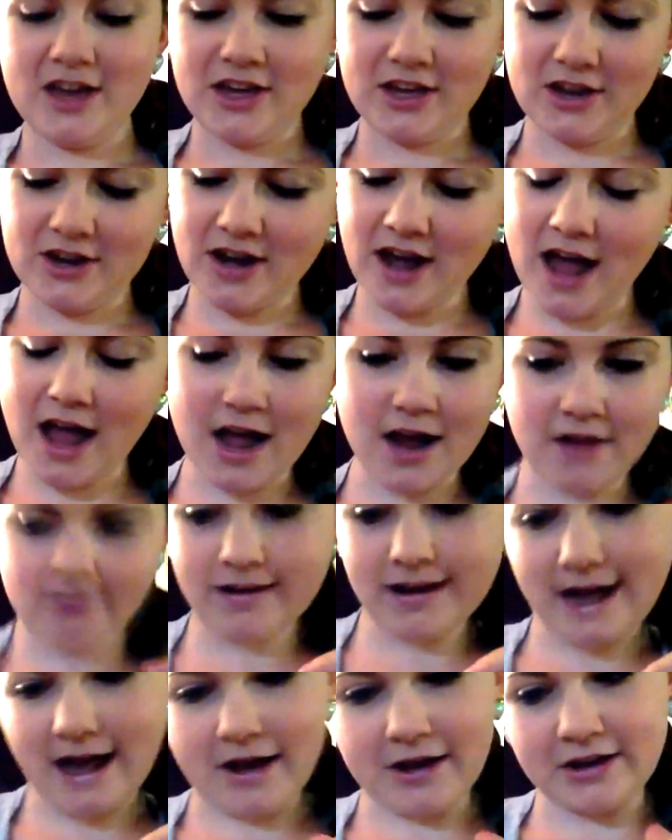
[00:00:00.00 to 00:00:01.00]
you're not
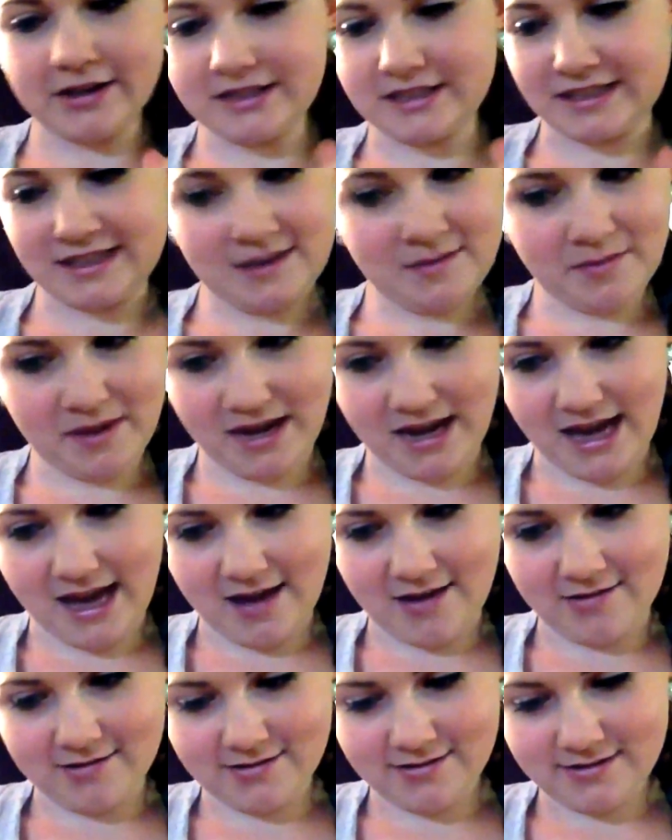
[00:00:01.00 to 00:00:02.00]
hungry now. You're sleepy
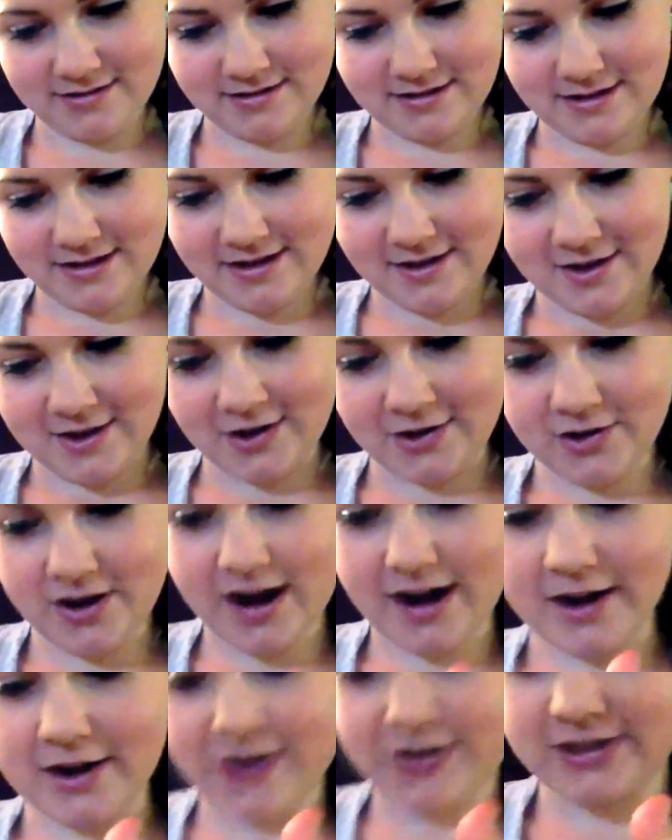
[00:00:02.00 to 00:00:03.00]
now. You're
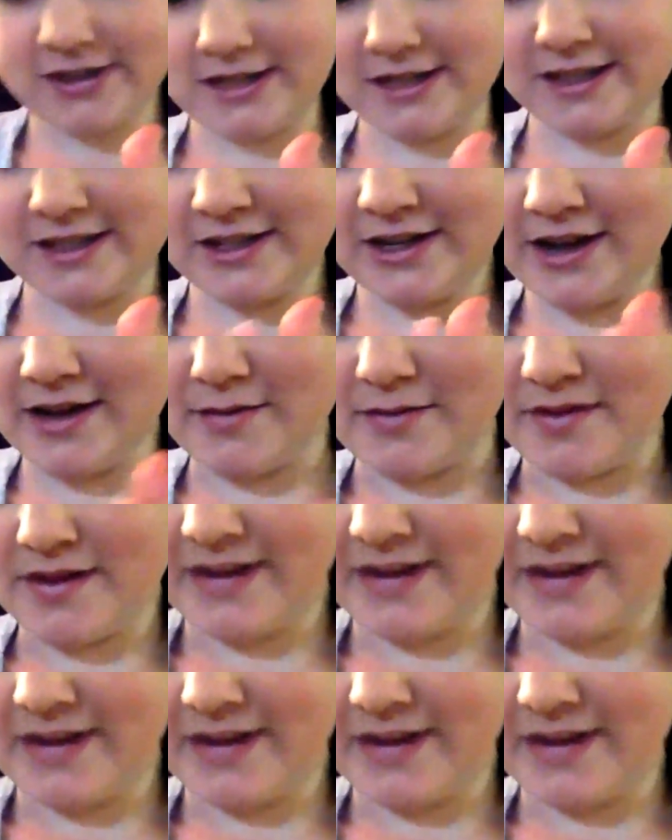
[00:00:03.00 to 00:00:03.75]
trying to nurse to sleep.